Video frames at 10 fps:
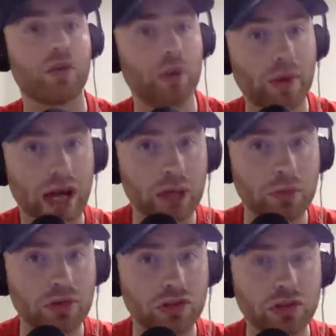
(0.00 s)
We were
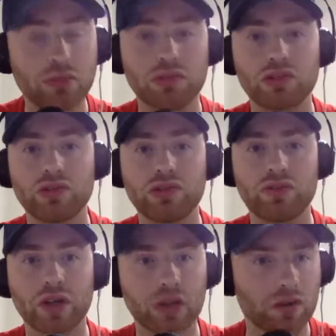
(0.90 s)
able to, which was
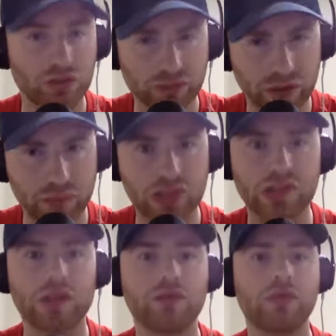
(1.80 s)
very obviously
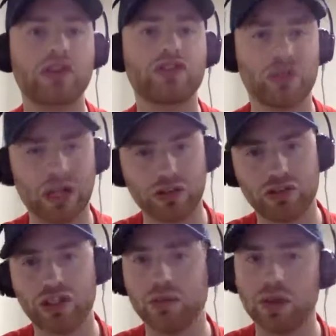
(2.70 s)
reminiscent of when Sir Alex was here.